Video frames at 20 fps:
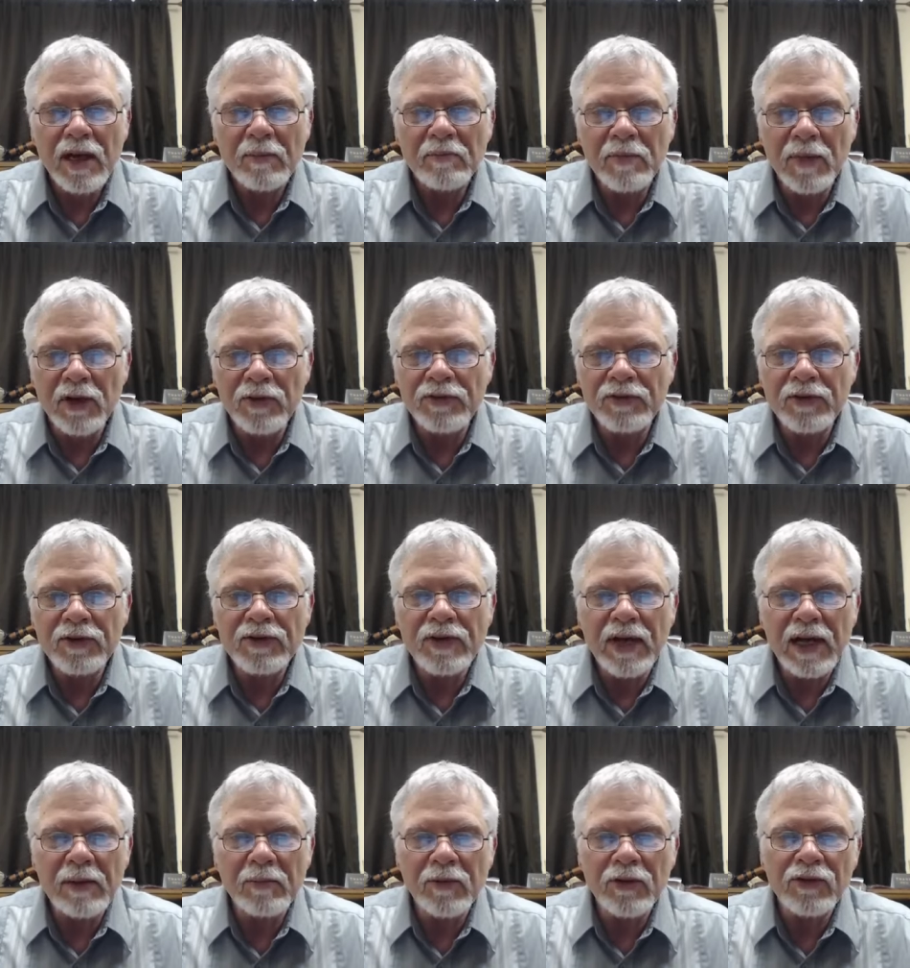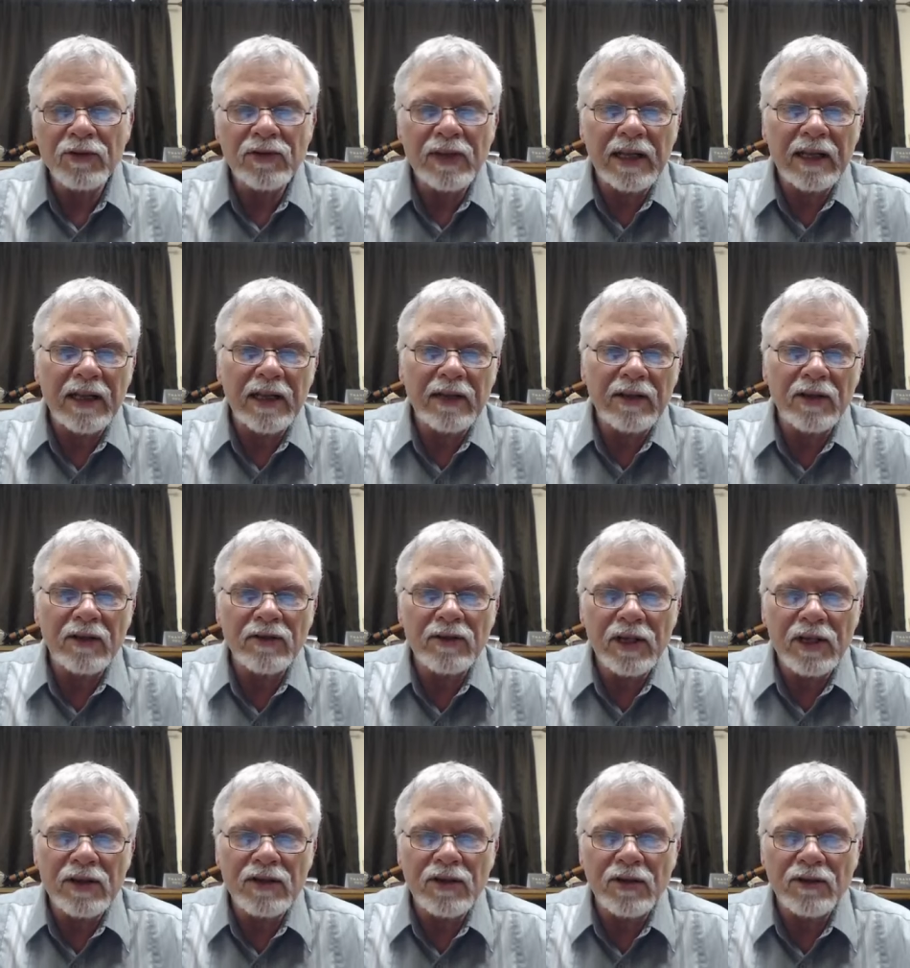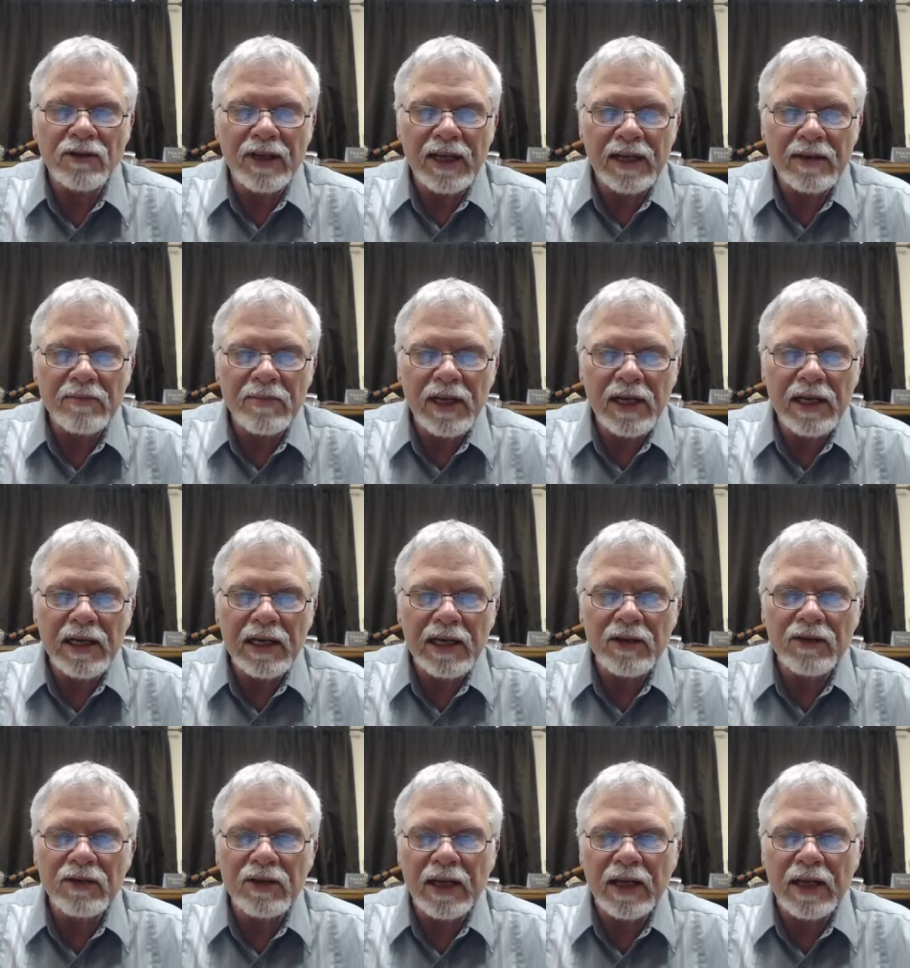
most of the time we're settling those issues in meetings